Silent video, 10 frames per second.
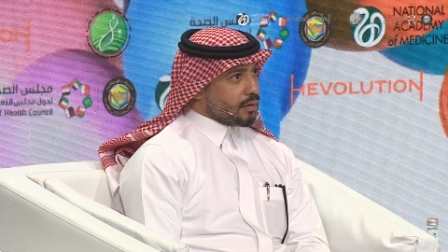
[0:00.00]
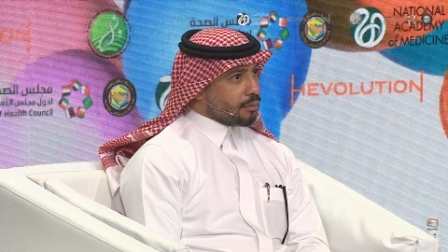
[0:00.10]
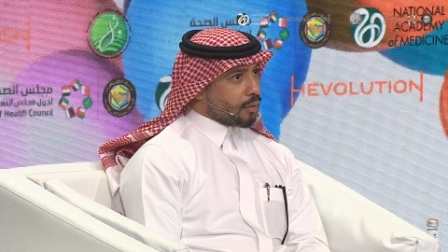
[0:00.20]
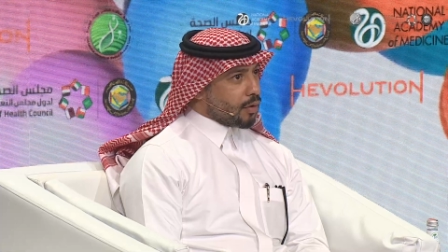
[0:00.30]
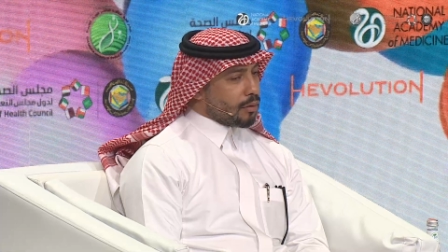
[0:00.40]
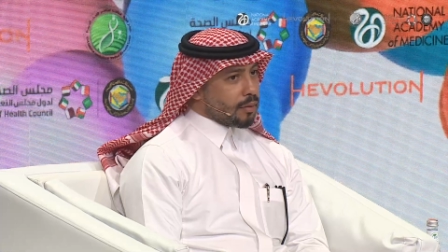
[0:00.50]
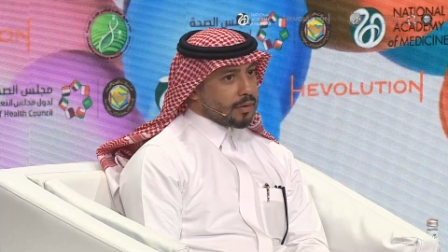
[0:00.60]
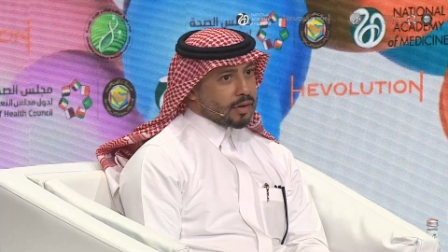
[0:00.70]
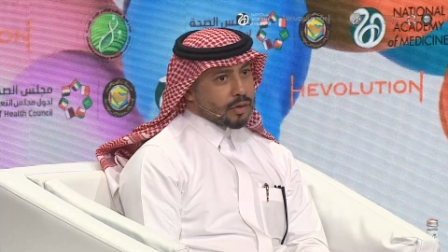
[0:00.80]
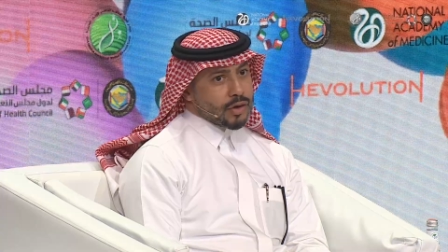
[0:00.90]

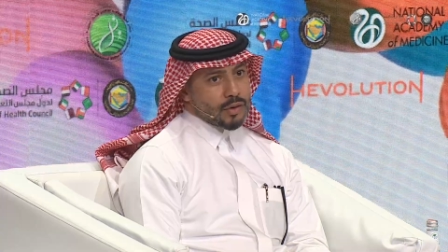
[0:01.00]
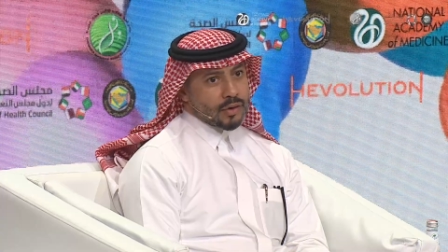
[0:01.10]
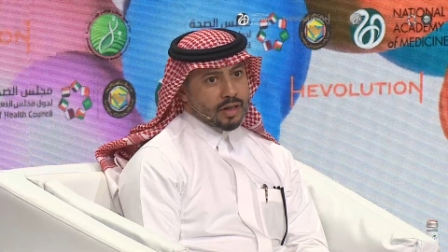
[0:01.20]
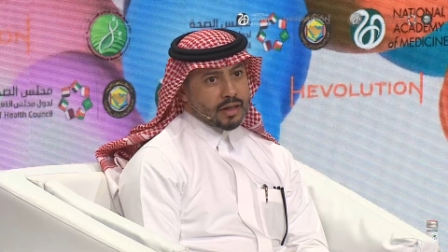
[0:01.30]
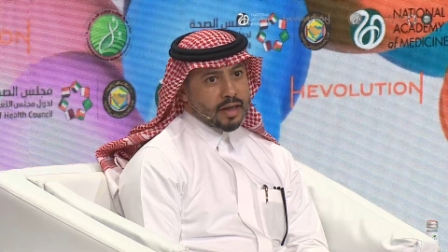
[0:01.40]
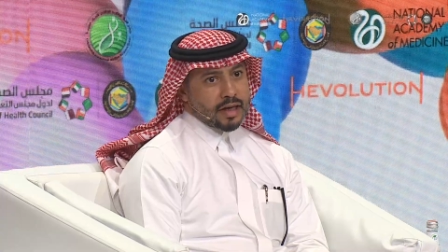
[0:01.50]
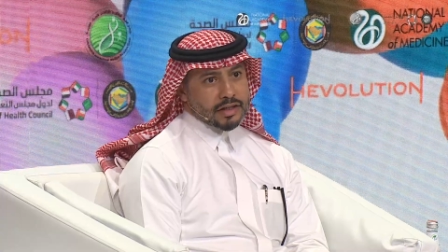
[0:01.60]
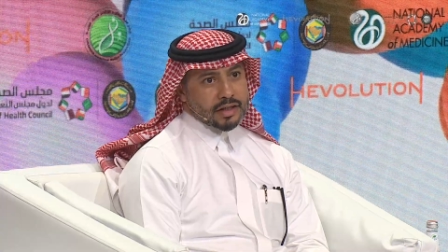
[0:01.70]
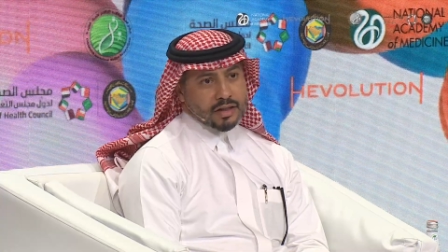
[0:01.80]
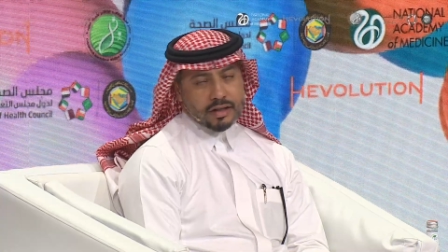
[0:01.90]
Probably we know that the
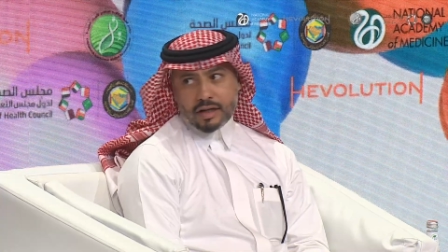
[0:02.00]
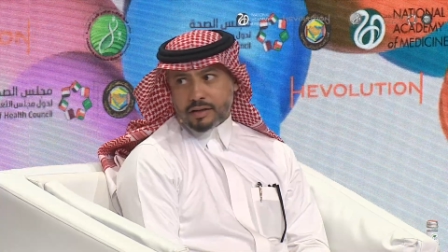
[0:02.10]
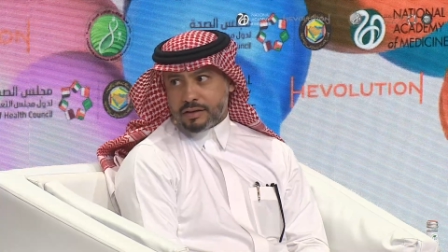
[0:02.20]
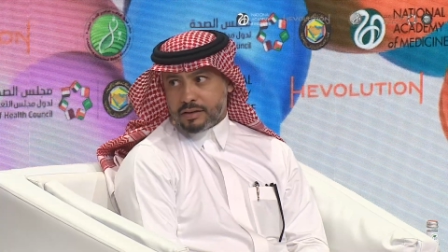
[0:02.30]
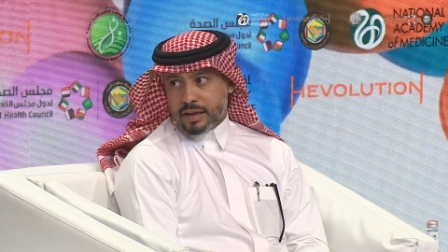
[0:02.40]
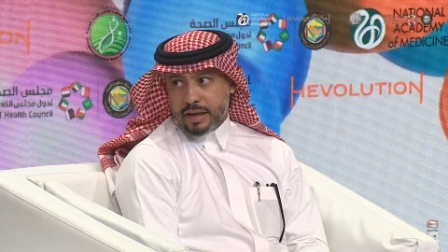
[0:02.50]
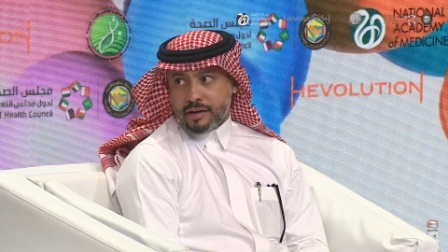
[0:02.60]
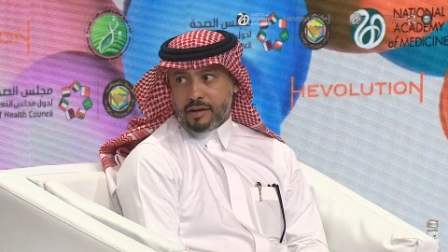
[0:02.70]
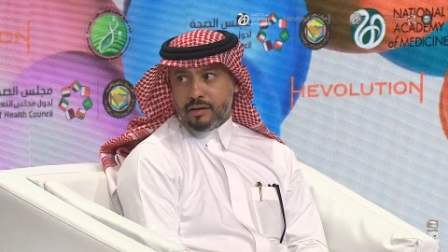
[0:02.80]
aging start early on.